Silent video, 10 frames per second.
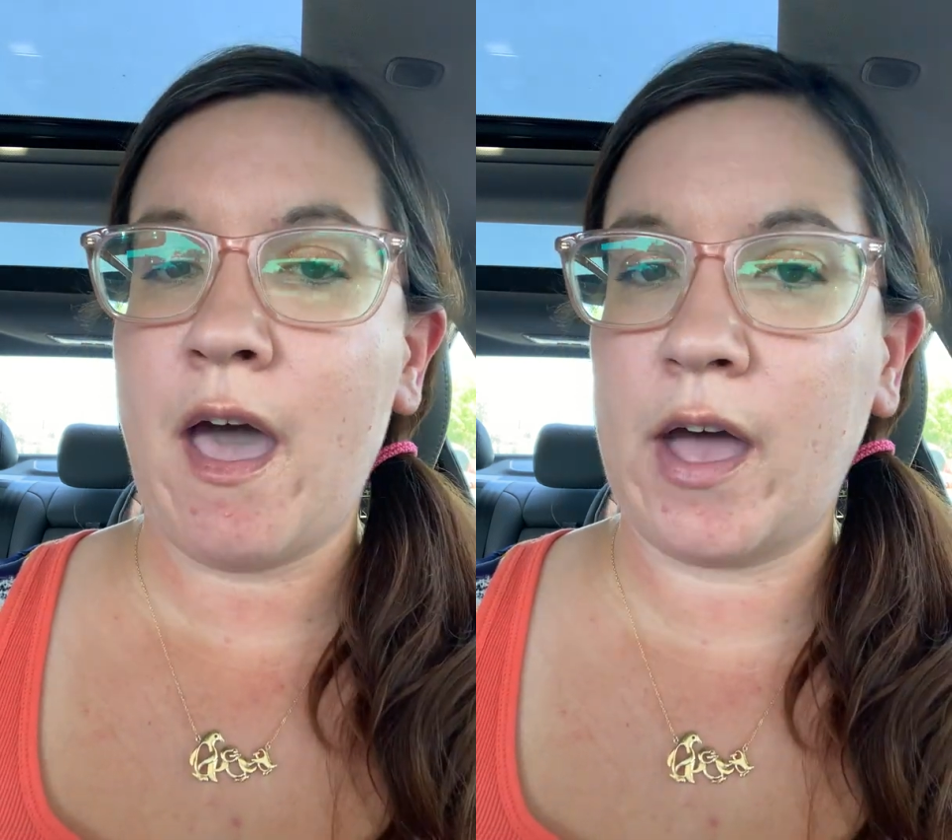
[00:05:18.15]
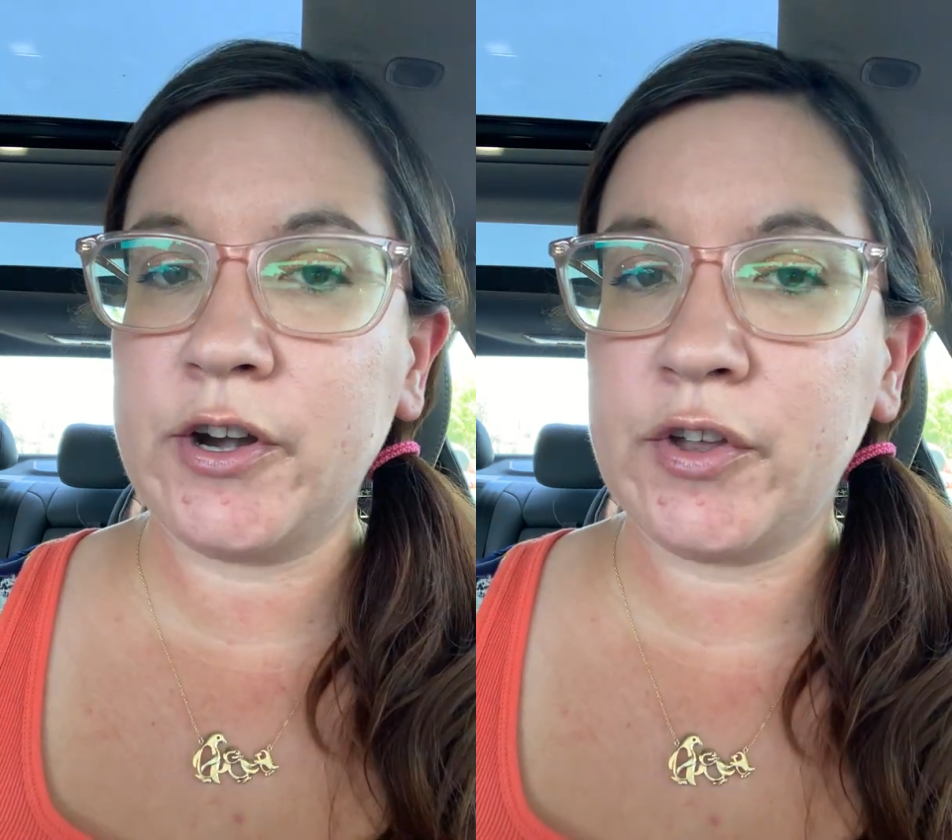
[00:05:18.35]

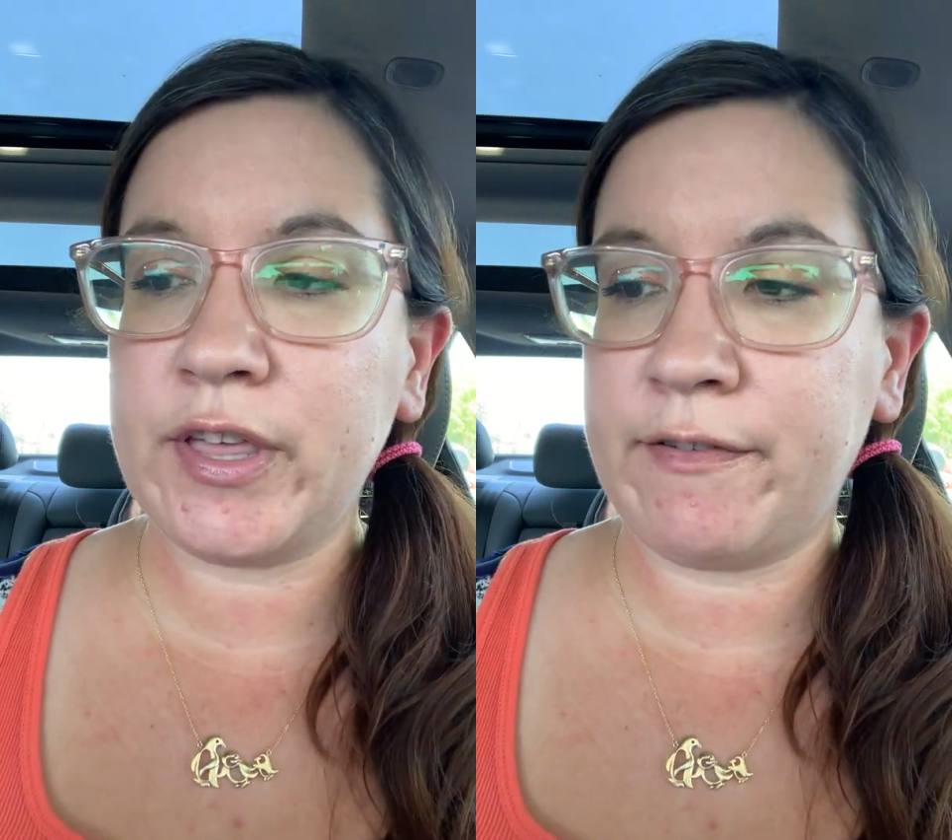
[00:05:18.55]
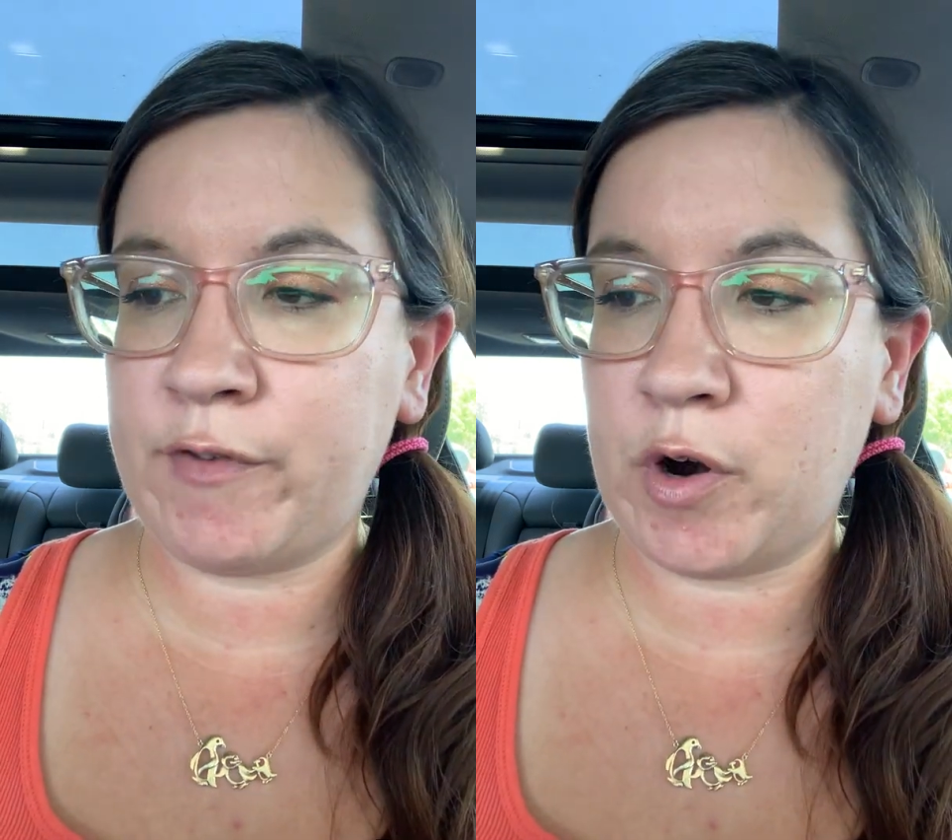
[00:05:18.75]
under
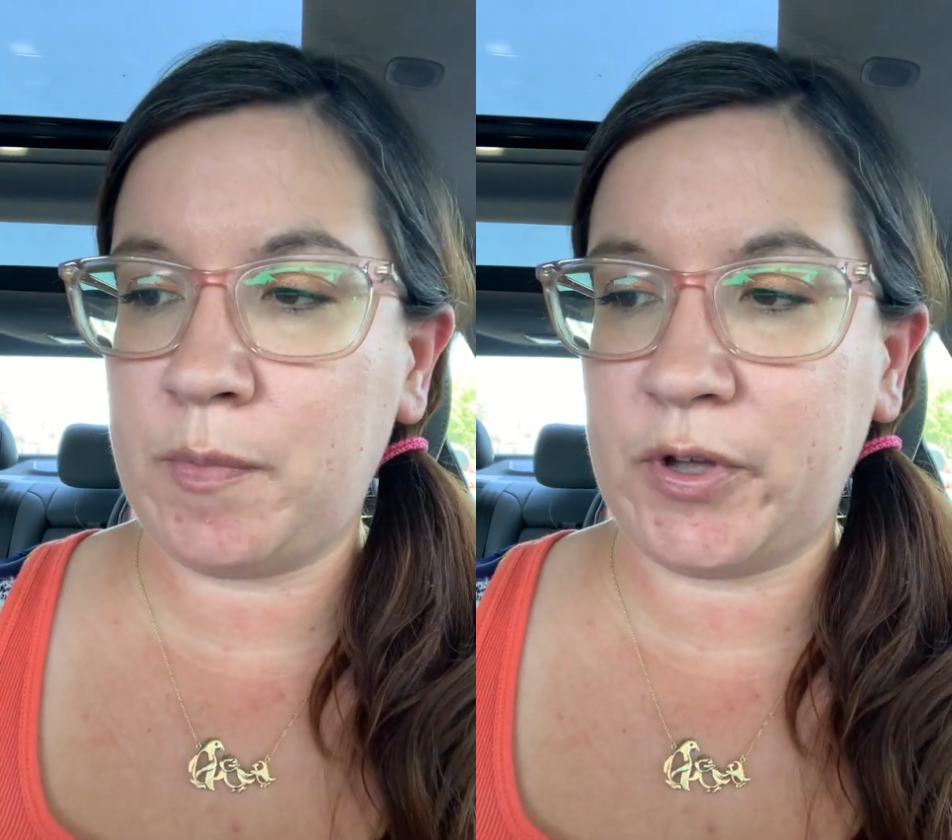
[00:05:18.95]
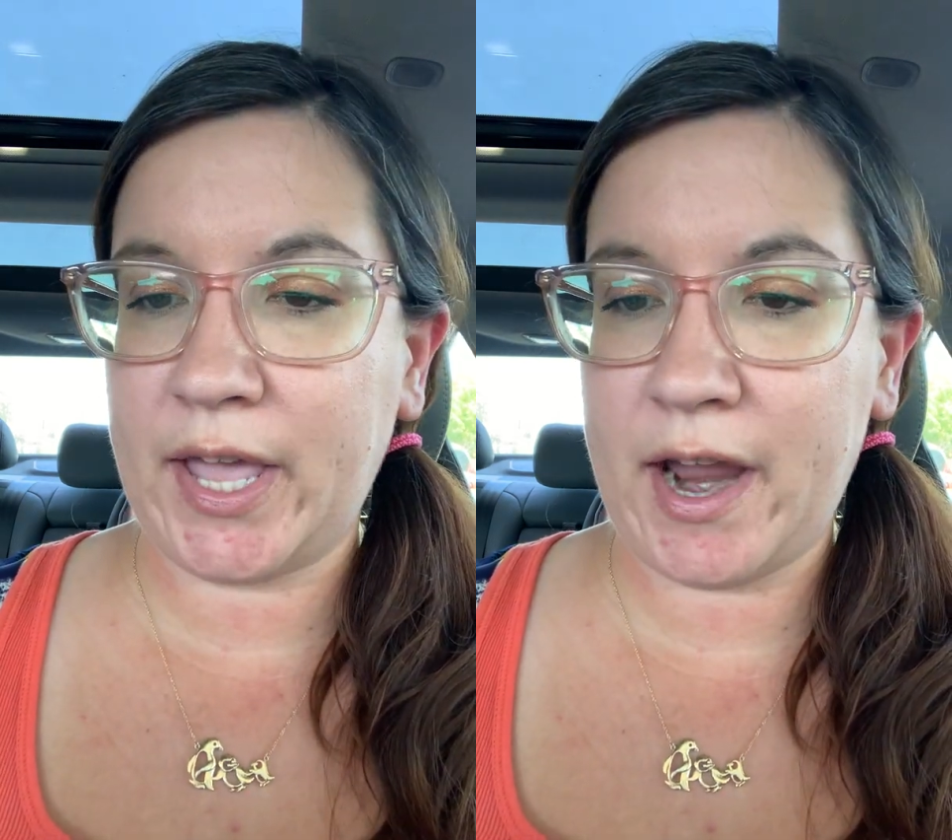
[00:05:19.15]
the
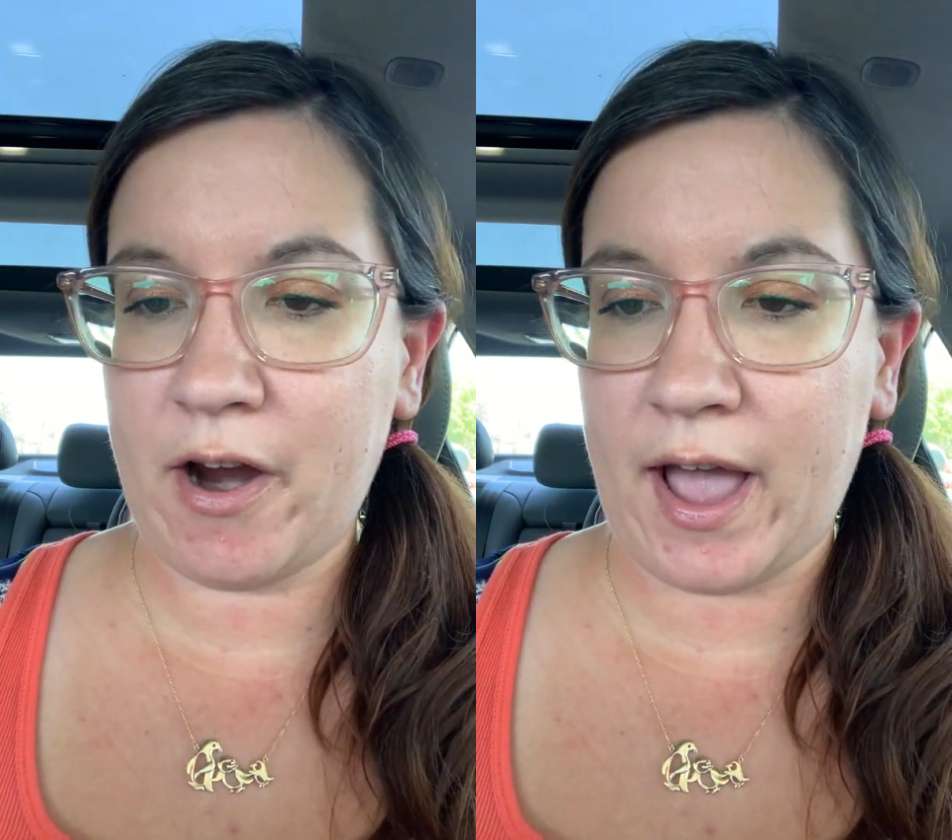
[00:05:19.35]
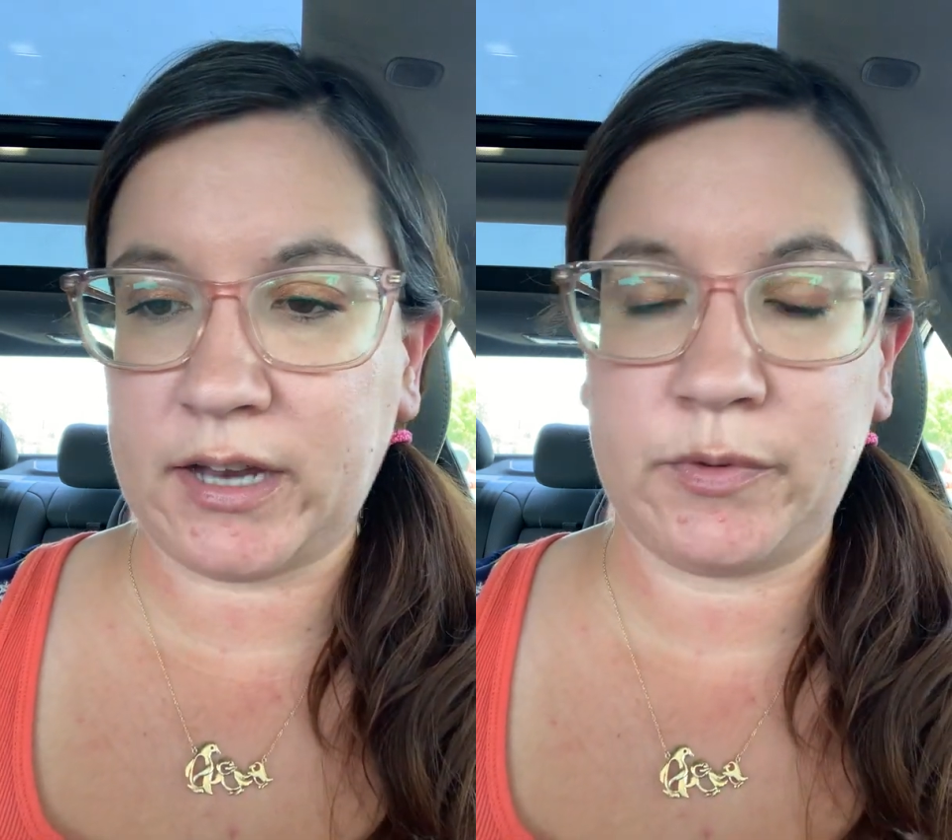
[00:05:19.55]
Affordable Care
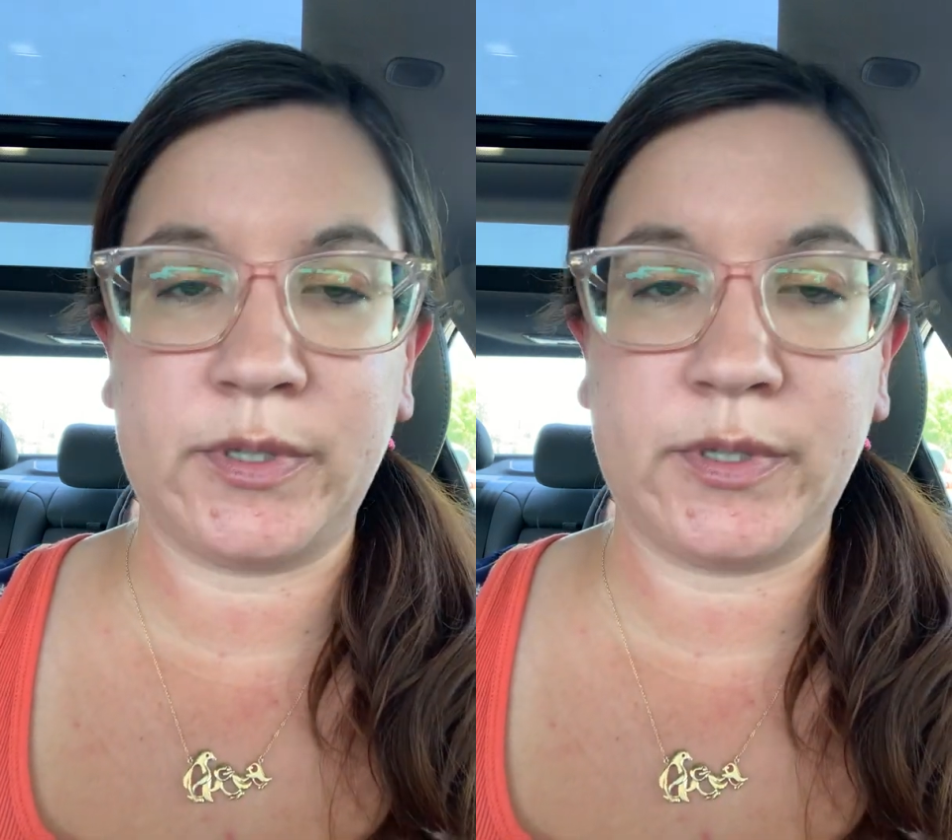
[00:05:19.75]
Act